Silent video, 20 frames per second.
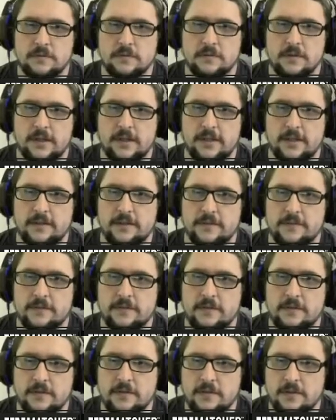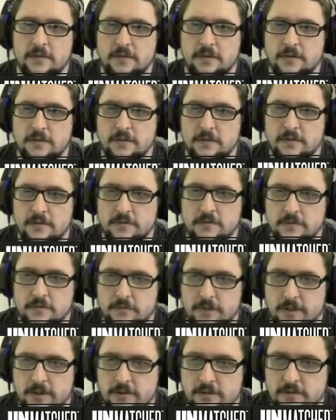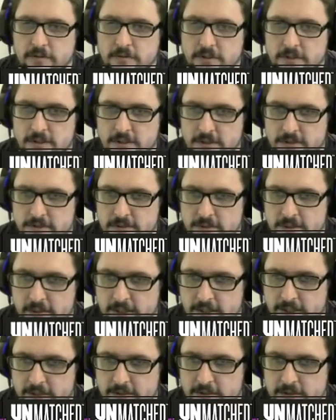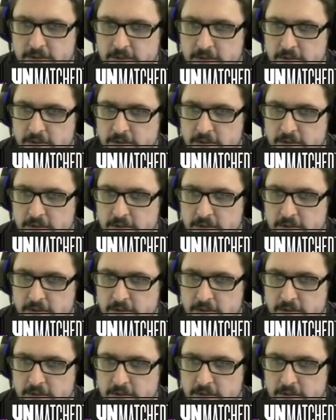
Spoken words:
All right. So we are doing an attack.